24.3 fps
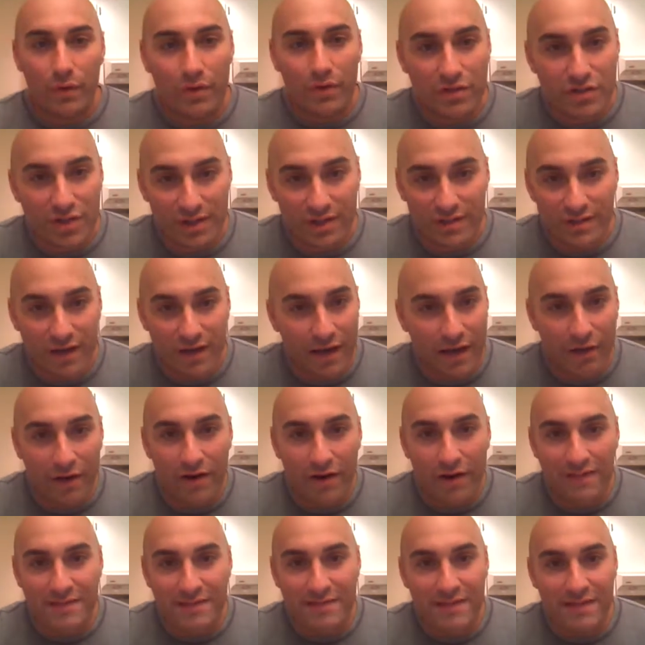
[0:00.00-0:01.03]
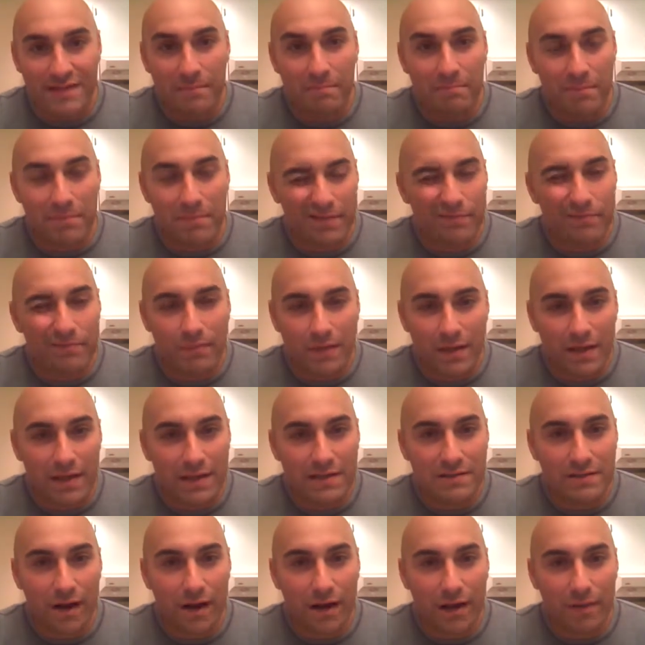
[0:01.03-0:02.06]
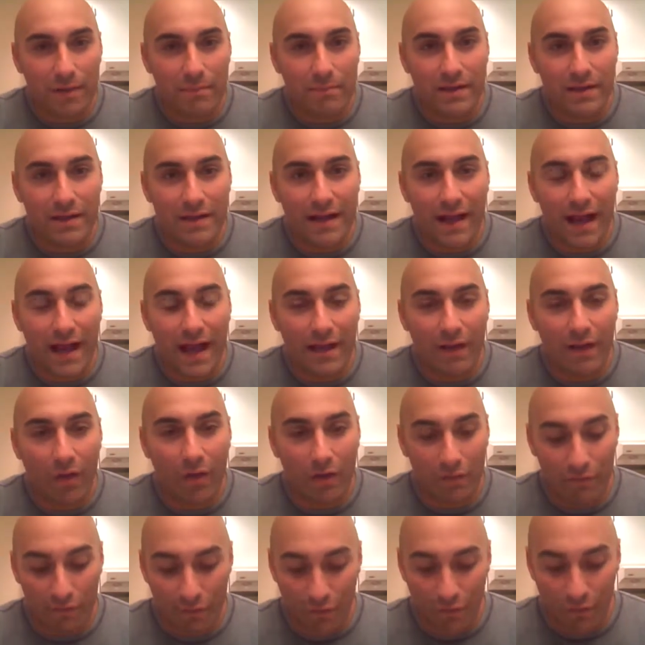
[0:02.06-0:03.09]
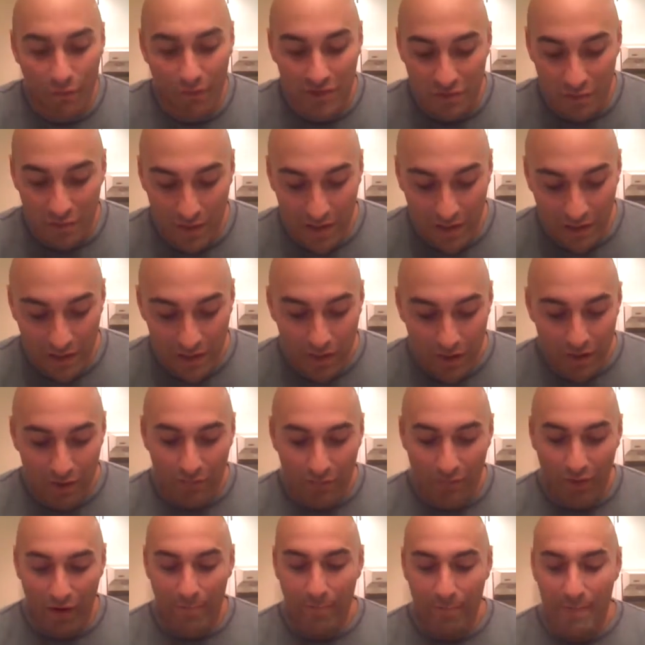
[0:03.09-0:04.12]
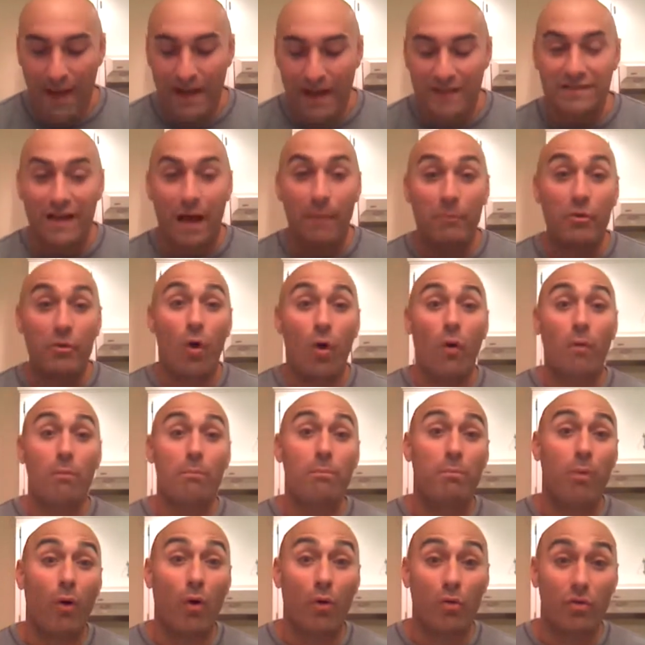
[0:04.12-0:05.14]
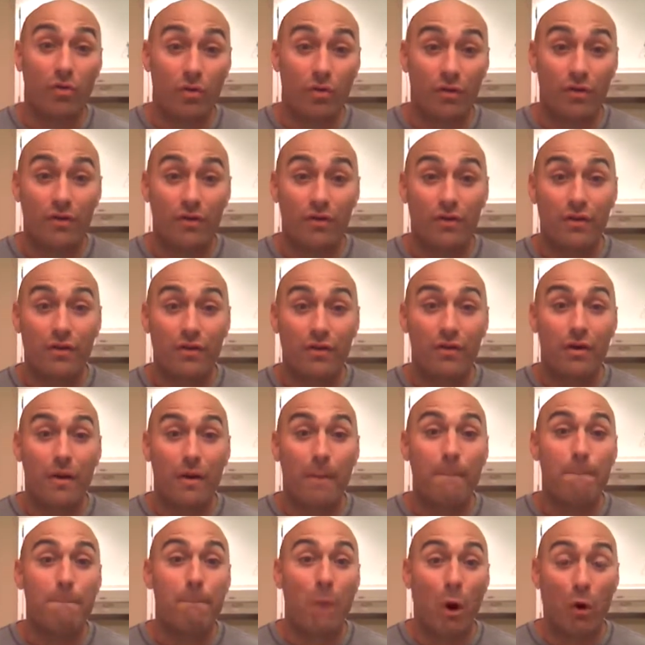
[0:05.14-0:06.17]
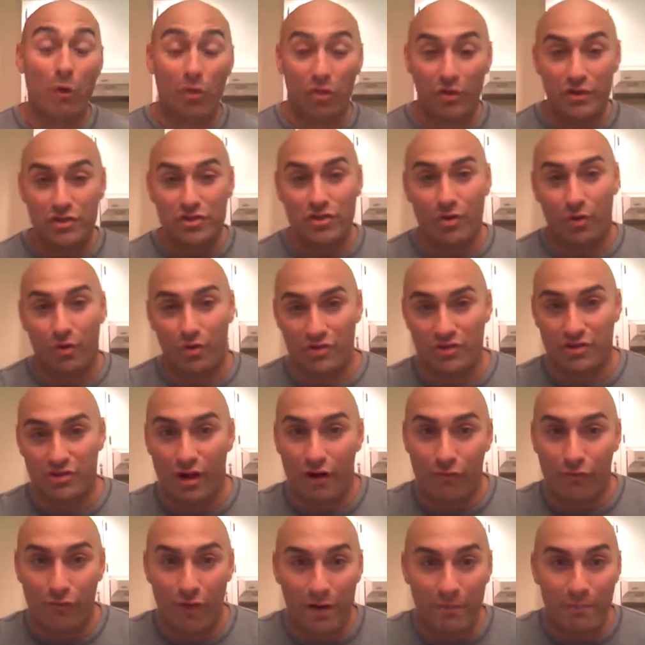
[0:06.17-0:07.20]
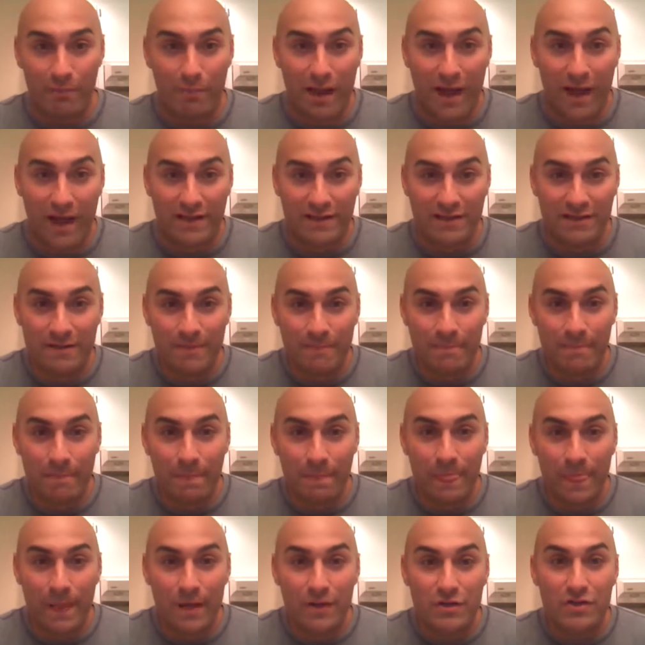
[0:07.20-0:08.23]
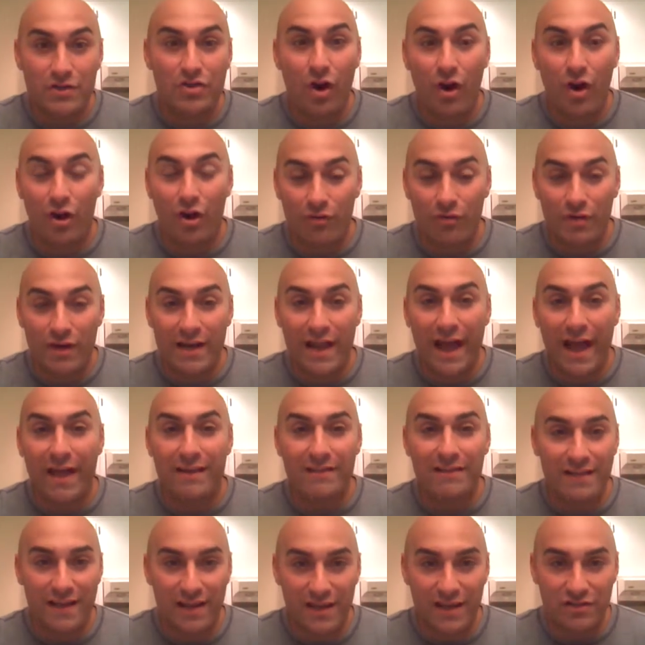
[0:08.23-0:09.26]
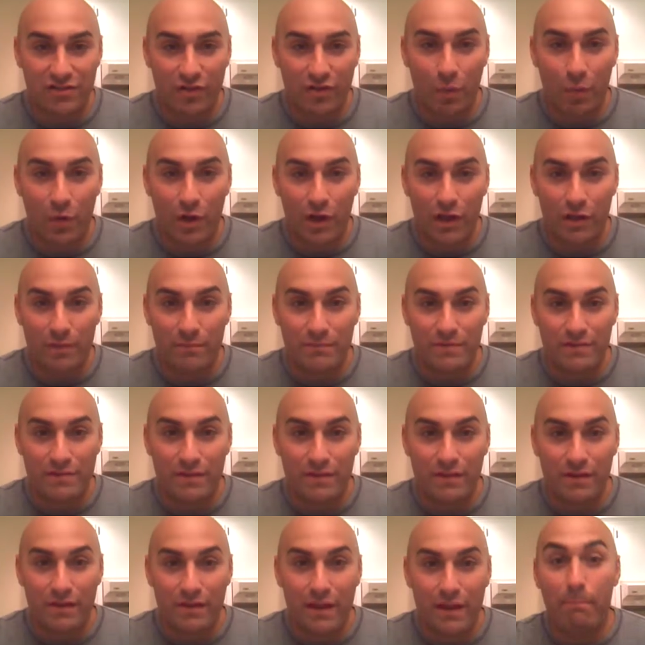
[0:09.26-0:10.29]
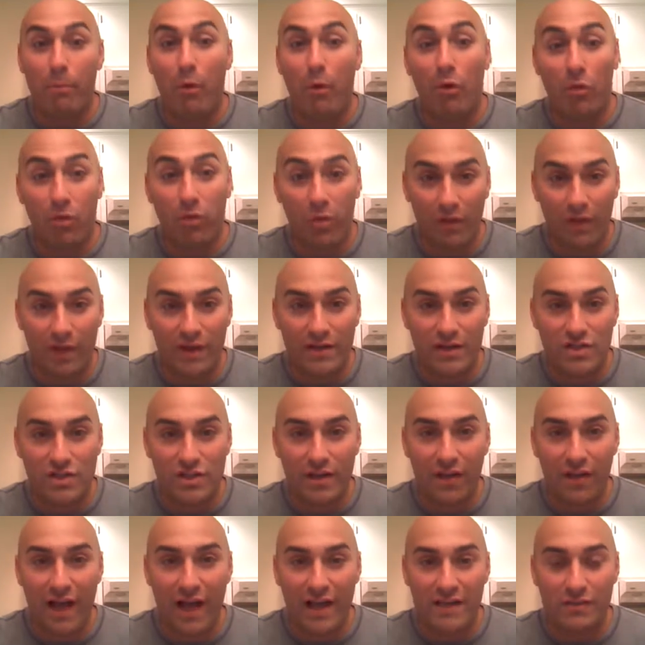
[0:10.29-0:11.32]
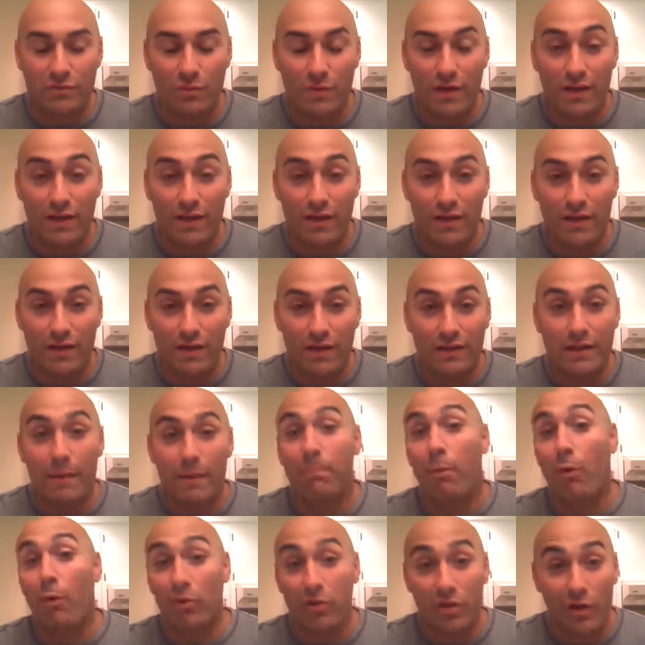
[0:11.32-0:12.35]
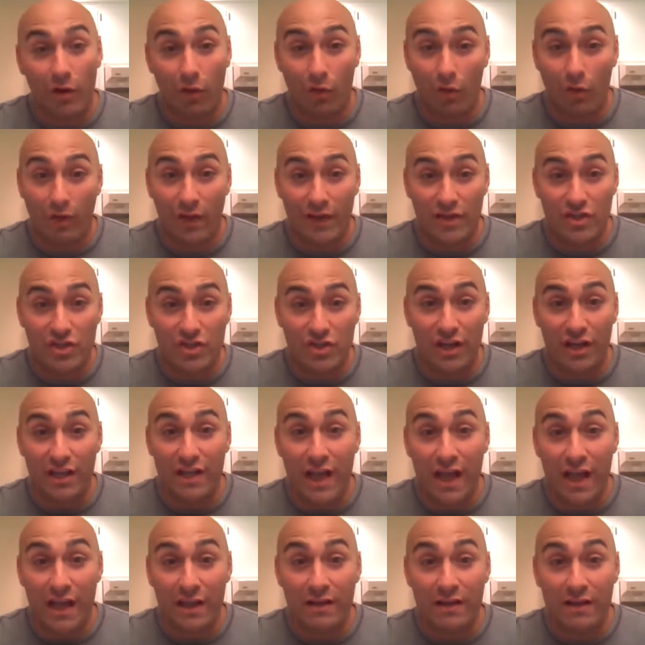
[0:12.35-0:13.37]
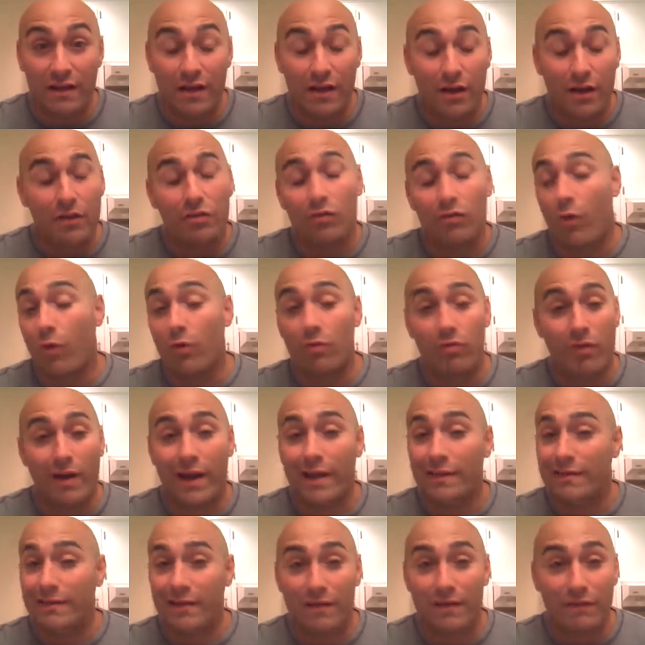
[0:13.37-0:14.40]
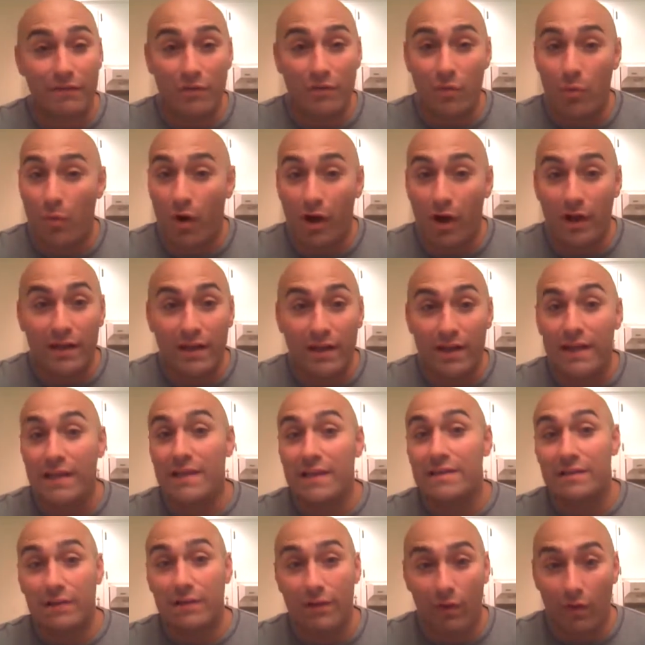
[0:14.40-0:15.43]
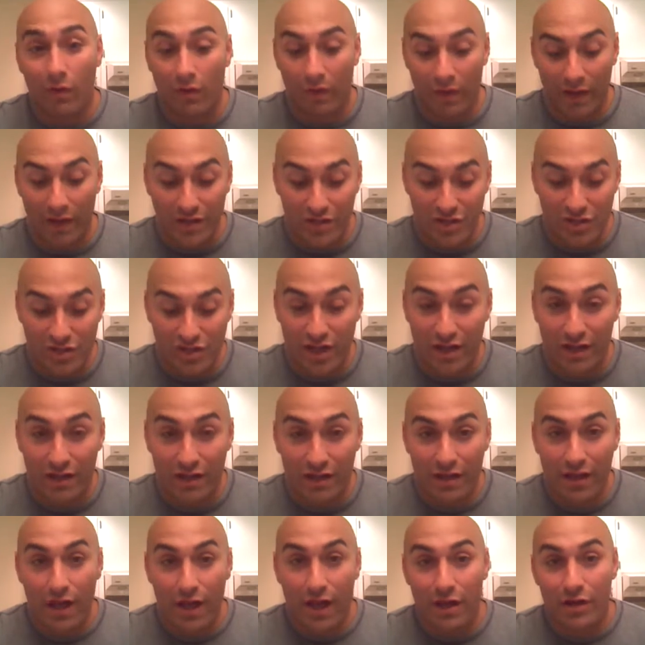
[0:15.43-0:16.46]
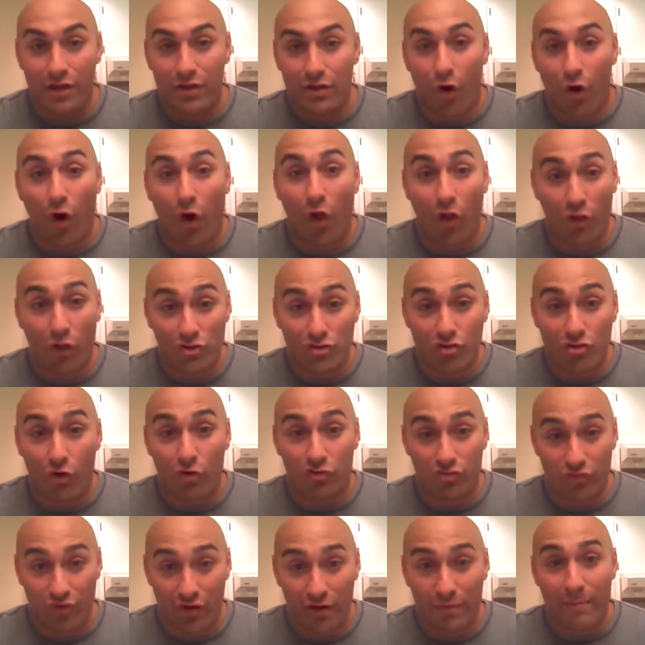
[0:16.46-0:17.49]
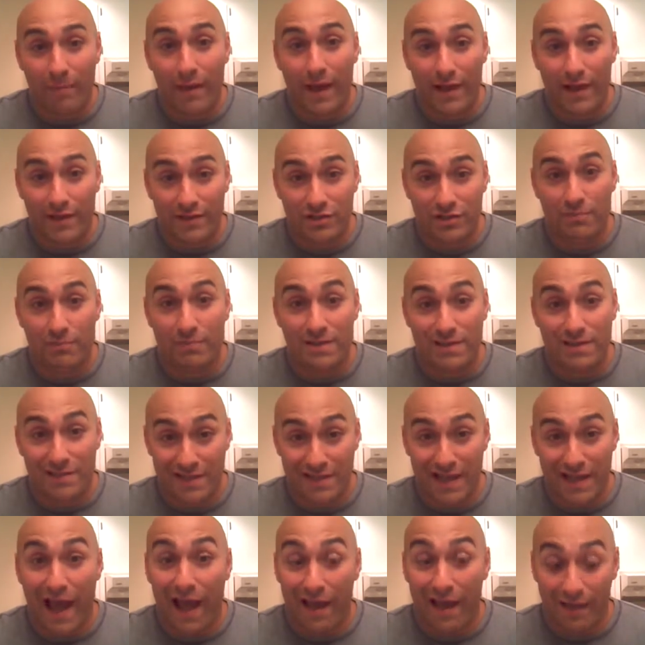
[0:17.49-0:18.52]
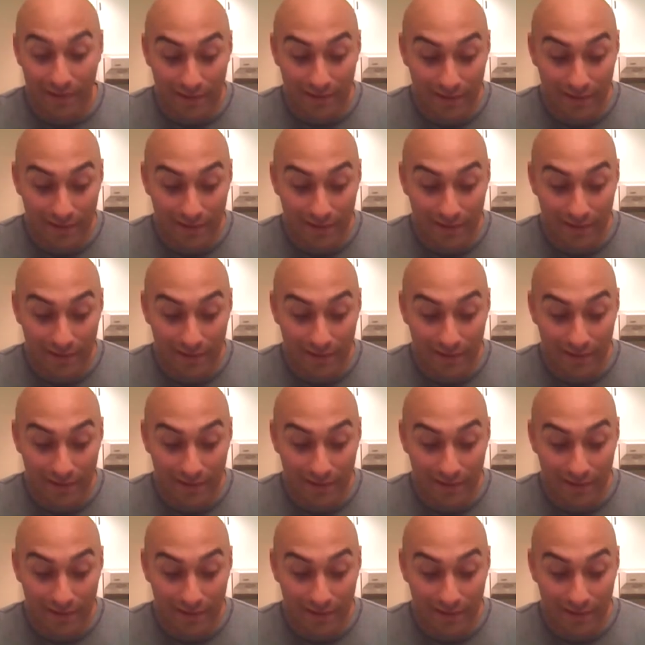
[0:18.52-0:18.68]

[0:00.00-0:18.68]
Justin, I know you're not sitting him, but he's not going to be the guy you're looking for this week. Running backs, I'm going both of Joel's starting running backs. Sean Green and D'Angelo Williams. They both look like shit last week. They're both going to look like shit again. Throw Grant in if you want. He's going to look like shit. All of Joel's running backs should be sad.